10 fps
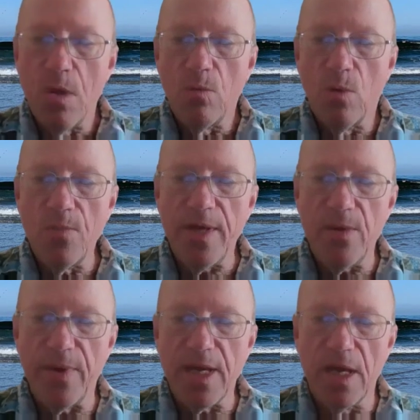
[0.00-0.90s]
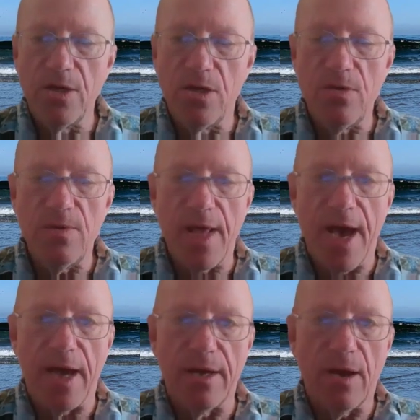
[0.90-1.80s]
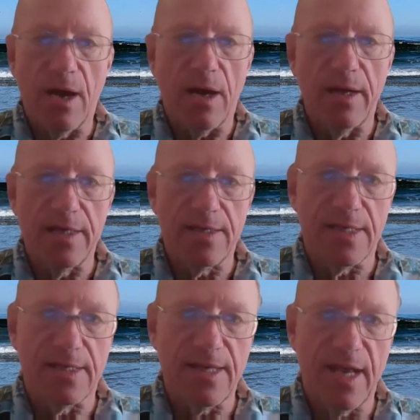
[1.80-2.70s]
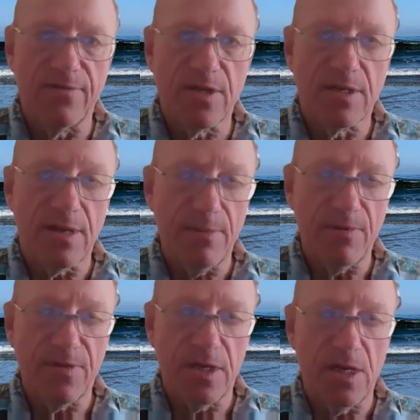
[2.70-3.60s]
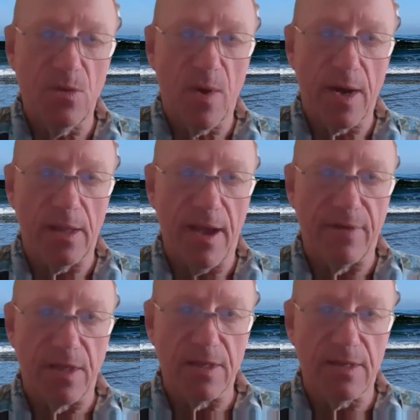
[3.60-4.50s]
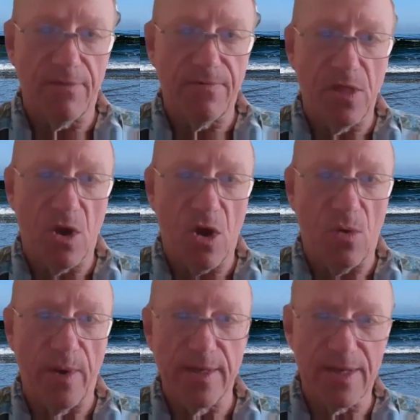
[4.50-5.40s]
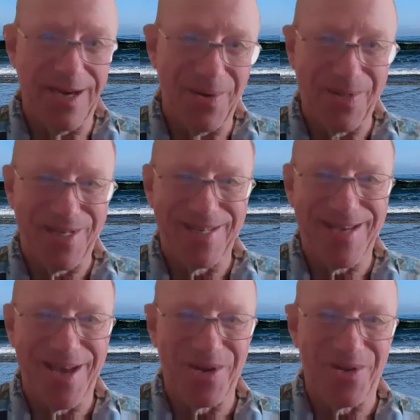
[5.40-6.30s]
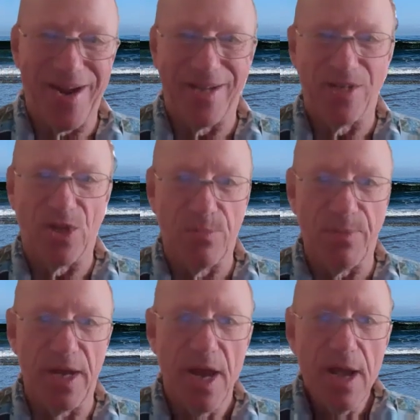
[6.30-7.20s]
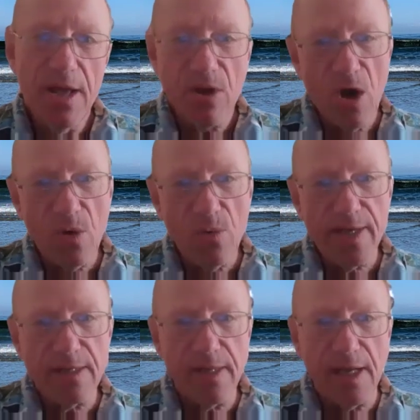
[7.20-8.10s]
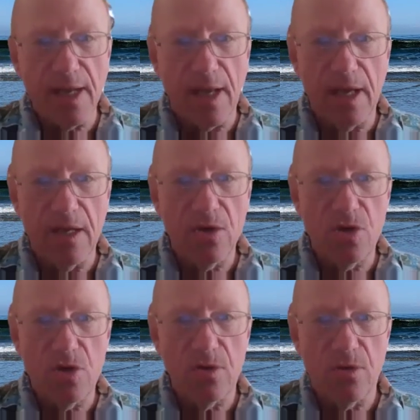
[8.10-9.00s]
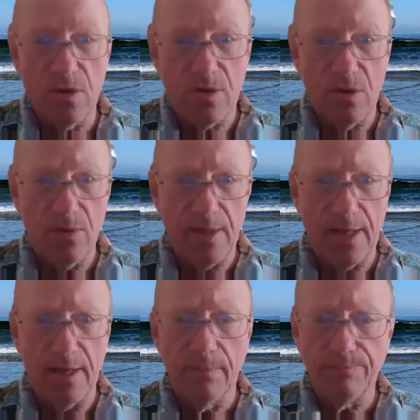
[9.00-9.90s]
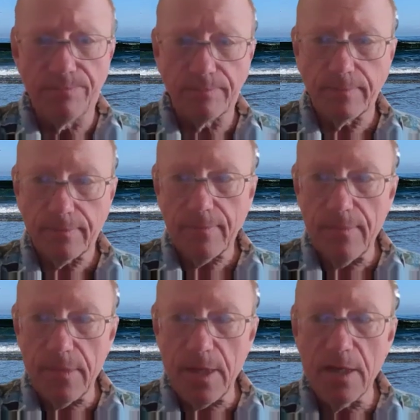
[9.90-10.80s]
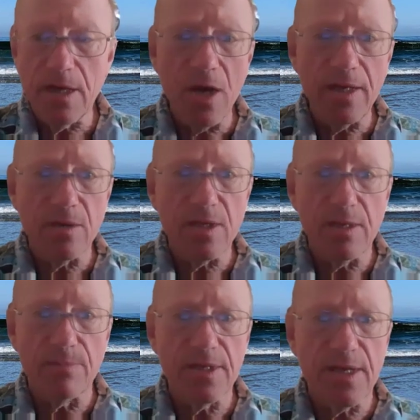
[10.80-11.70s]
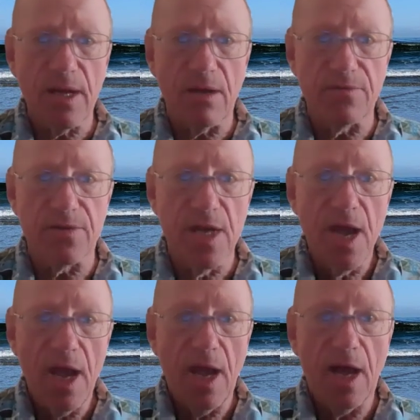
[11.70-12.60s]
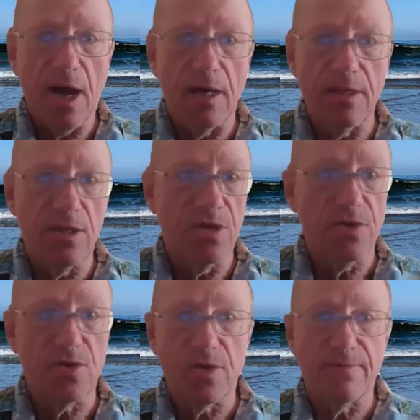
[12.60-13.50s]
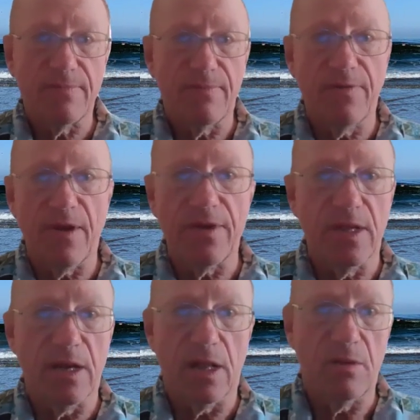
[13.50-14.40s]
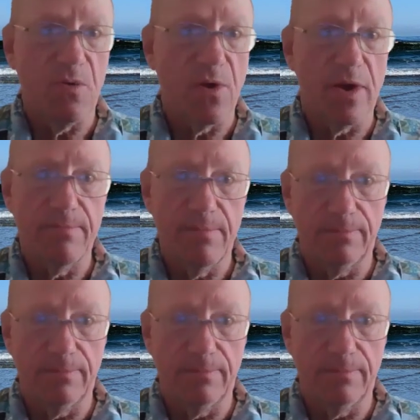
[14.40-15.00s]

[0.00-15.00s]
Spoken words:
One way that we can do that is to save some of the T111, the stuff in the hallways. And I know this is kind of granular, but the hallways leading into the condos themselves, there's very little or